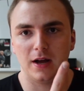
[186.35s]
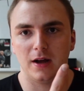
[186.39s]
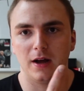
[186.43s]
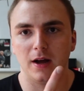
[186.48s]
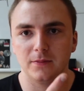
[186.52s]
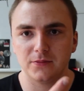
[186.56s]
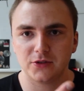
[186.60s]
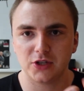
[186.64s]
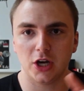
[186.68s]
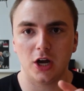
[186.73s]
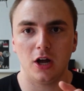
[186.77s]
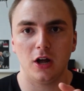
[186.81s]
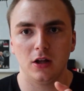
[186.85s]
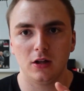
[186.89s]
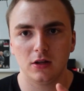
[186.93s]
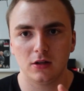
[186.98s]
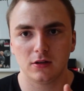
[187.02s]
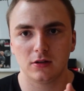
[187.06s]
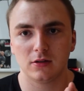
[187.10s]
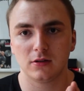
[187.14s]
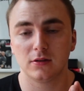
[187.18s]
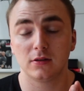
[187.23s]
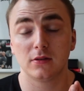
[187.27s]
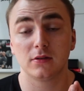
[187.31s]
I'm
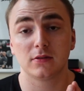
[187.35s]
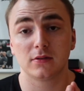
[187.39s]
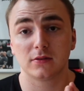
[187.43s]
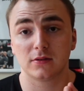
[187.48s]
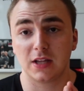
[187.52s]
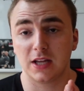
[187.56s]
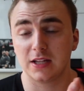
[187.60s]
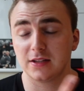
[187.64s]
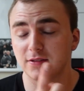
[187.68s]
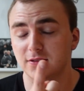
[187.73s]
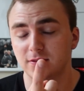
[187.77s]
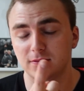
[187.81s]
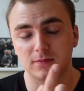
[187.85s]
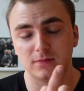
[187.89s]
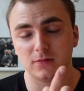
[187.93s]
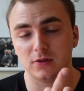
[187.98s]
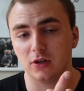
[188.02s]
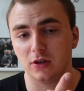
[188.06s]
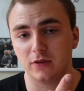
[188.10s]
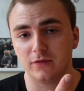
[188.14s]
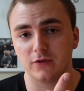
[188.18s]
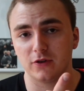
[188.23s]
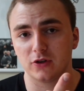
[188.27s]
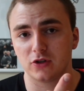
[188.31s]
tall, that's
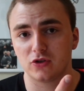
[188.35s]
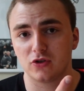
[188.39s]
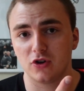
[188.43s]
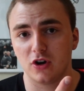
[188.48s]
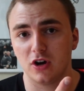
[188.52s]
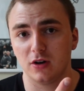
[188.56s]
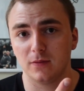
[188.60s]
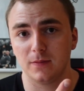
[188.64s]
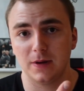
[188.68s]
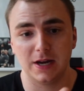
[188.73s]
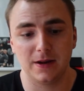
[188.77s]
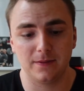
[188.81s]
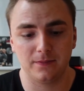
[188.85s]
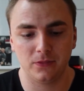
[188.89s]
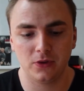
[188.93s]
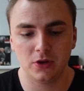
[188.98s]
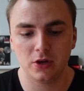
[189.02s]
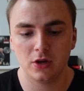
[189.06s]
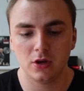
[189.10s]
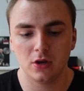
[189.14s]
good for strongman.